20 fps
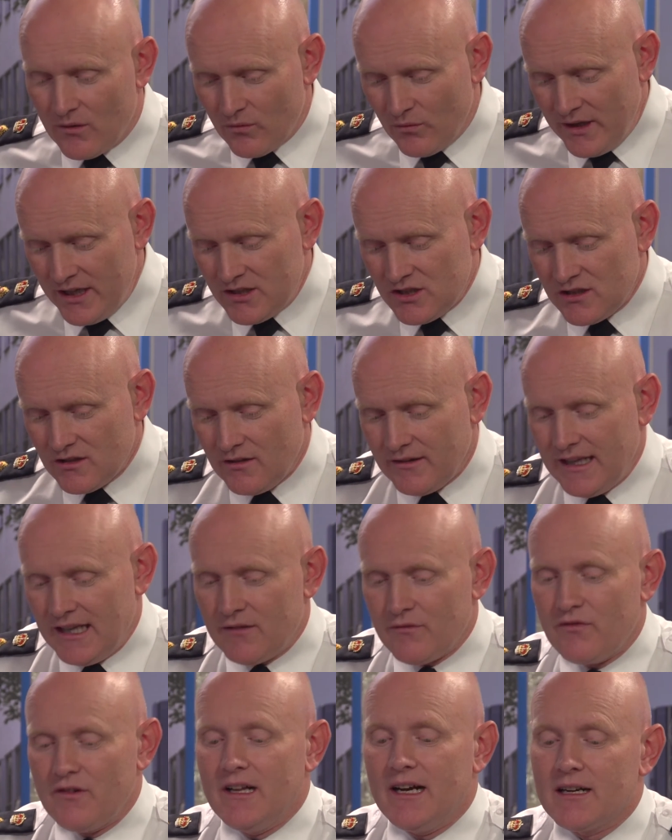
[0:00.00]
regional
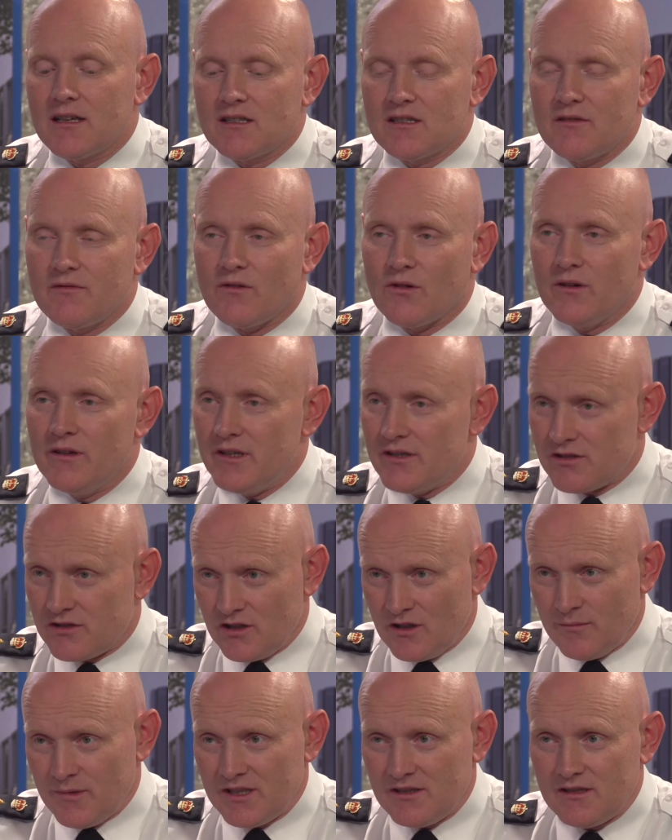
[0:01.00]
influx for
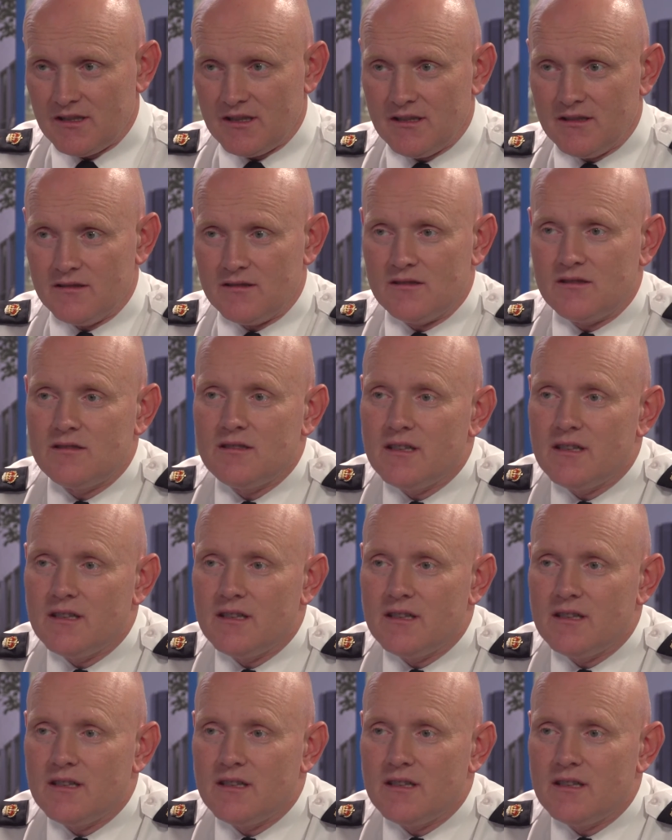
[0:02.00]
disturbances